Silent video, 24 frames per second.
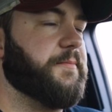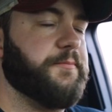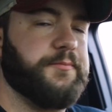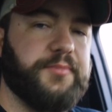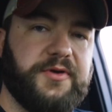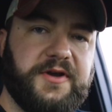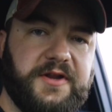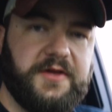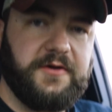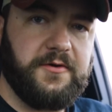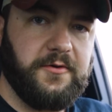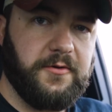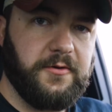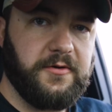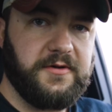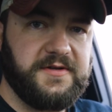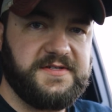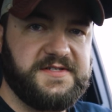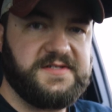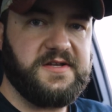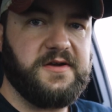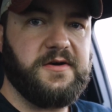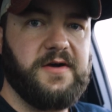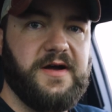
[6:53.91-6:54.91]
Pretty cool.
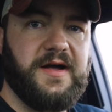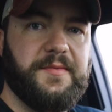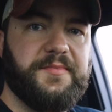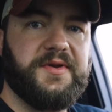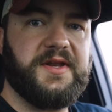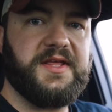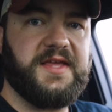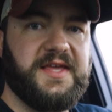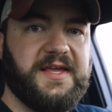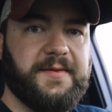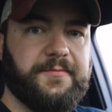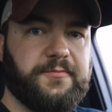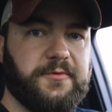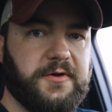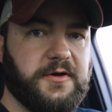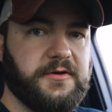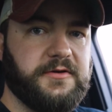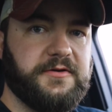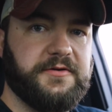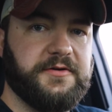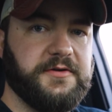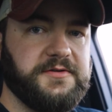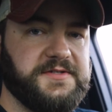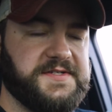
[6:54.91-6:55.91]
So I'm gonna keep
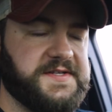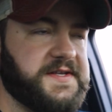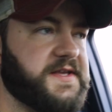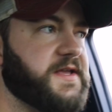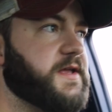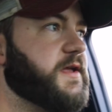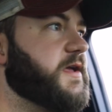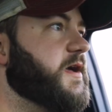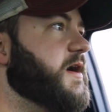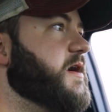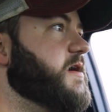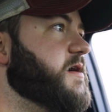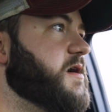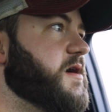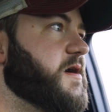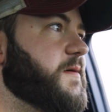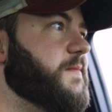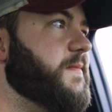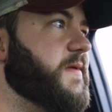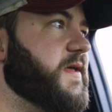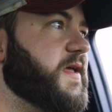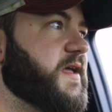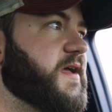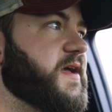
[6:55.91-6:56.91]
road cruising,
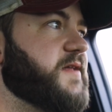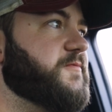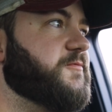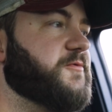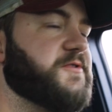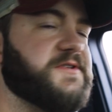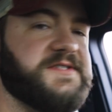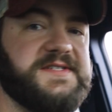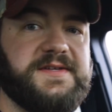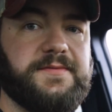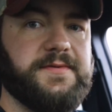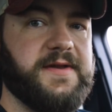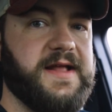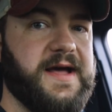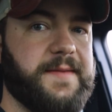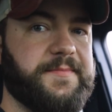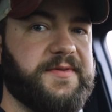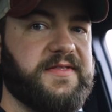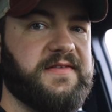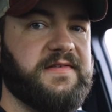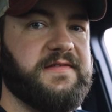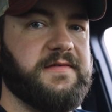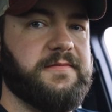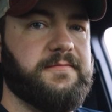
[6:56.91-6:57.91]
and we'll see what
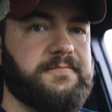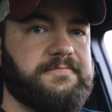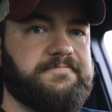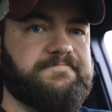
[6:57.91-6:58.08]
happens.